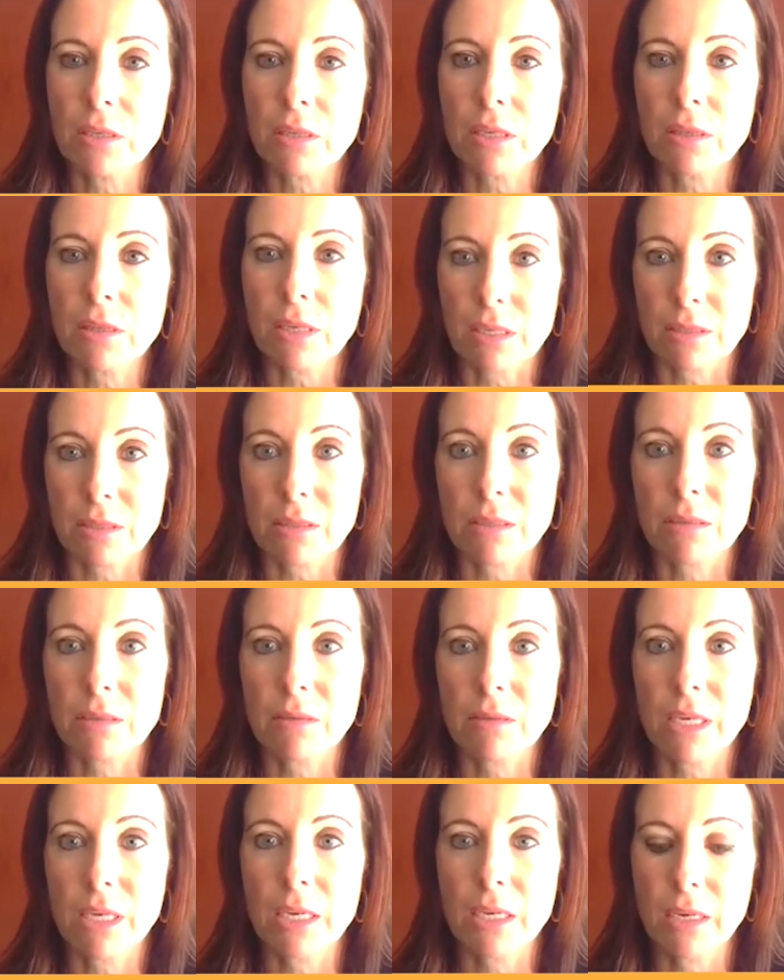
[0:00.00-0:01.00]
I think that's
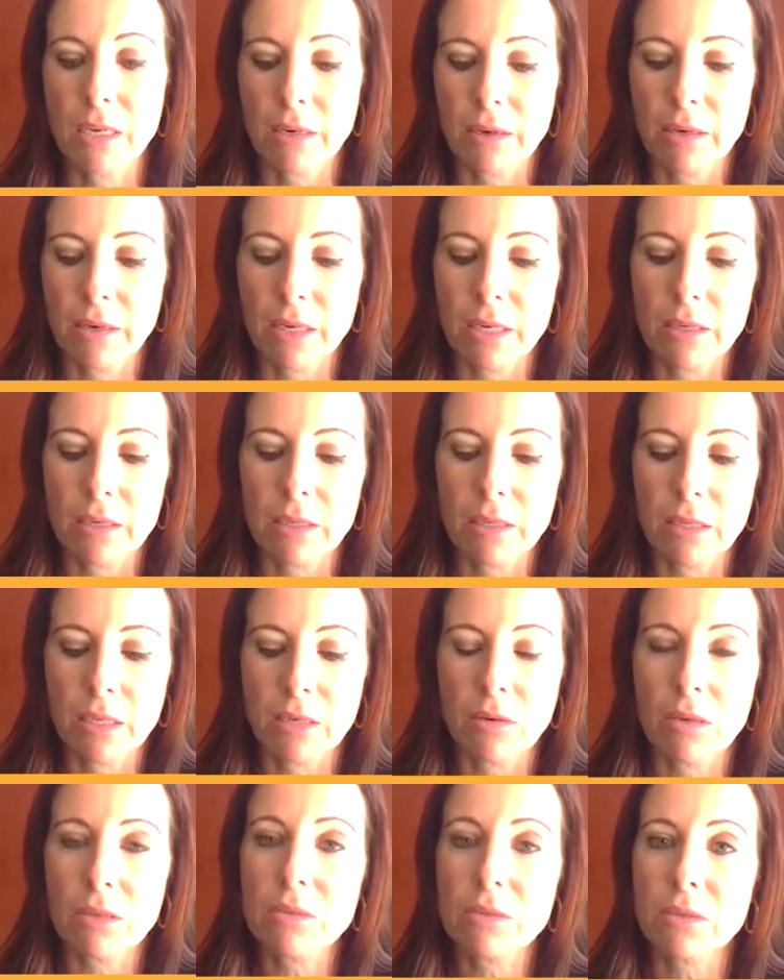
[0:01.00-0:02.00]
a key area. And
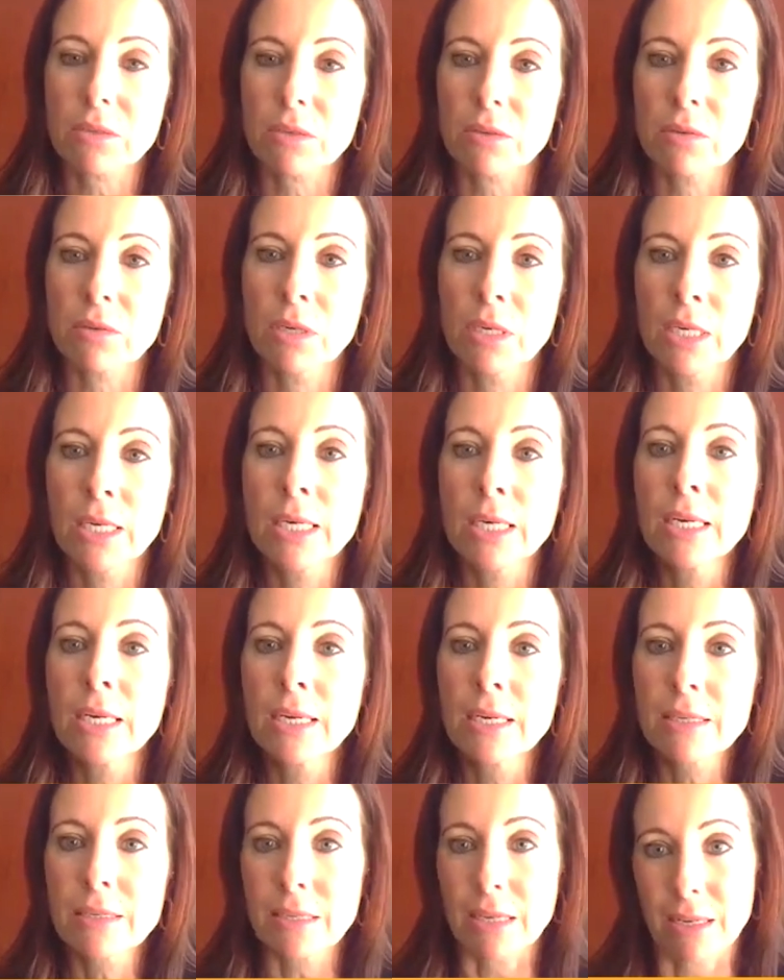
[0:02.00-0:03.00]
then also
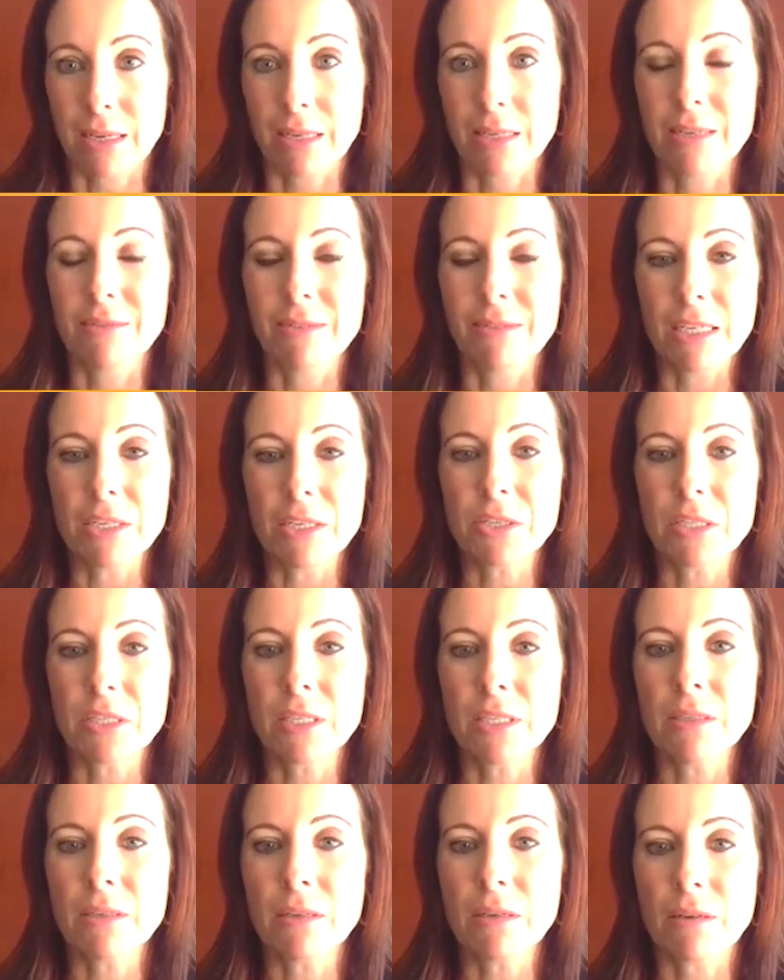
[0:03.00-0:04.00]
tech
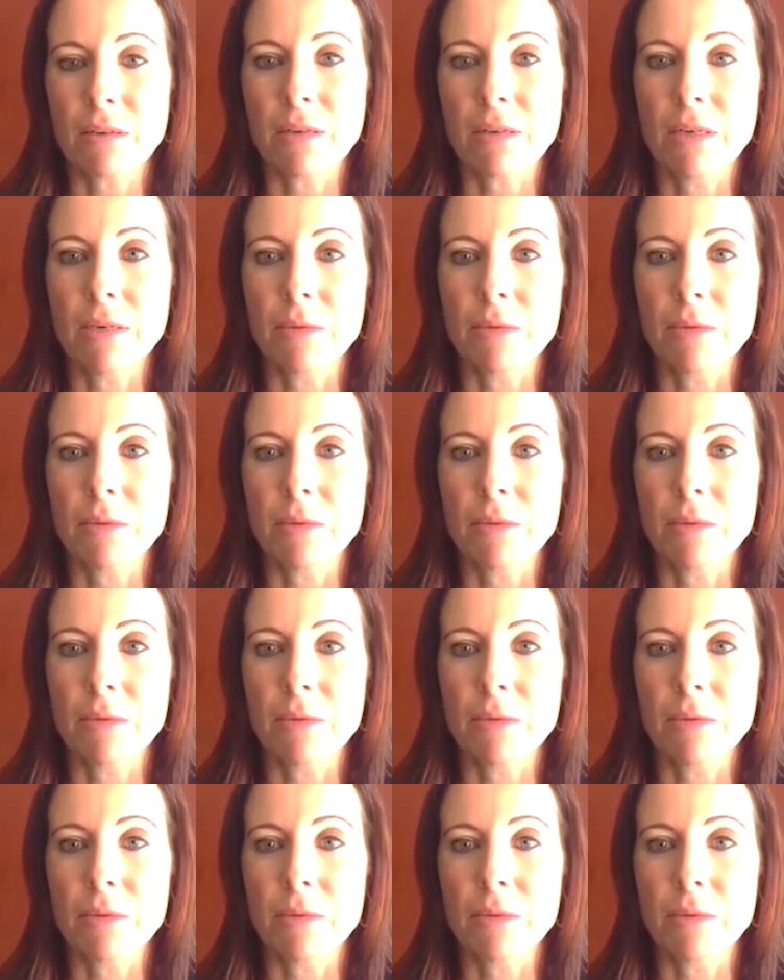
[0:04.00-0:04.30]
innovation,